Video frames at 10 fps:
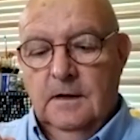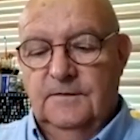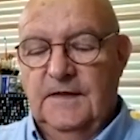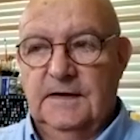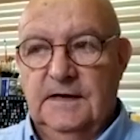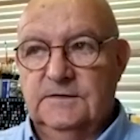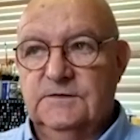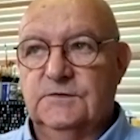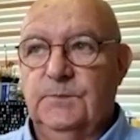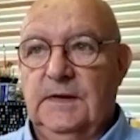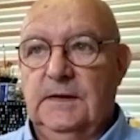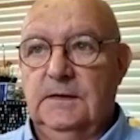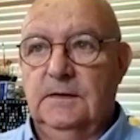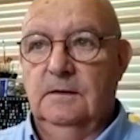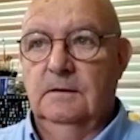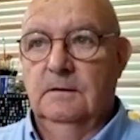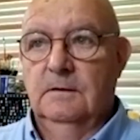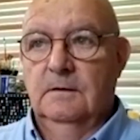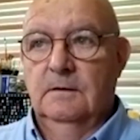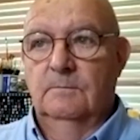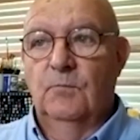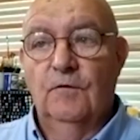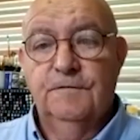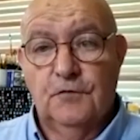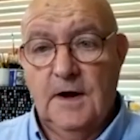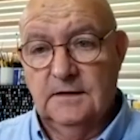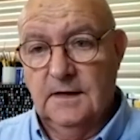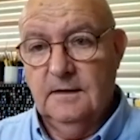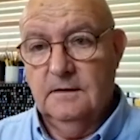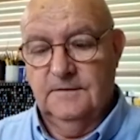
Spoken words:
They need to be more friendly.